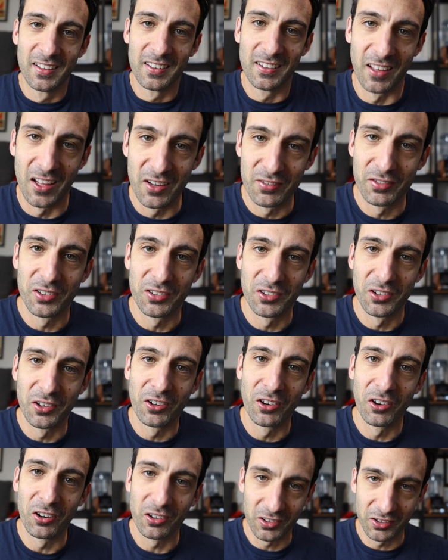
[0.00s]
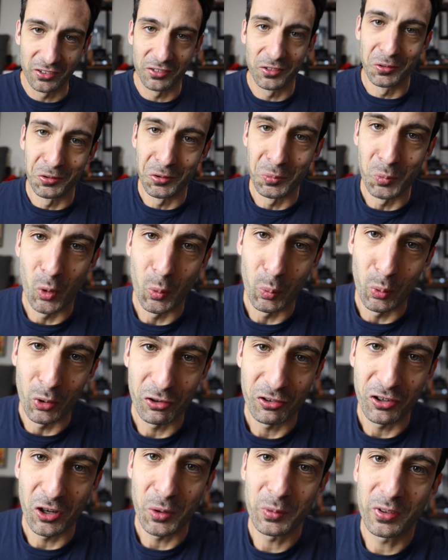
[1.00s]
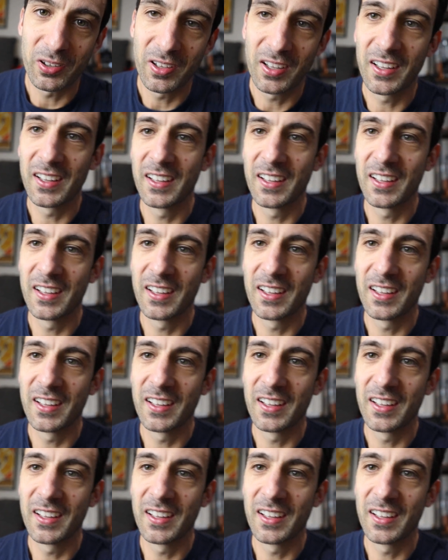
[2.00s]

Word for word: Life is no yoke. Let's do some more push-ups.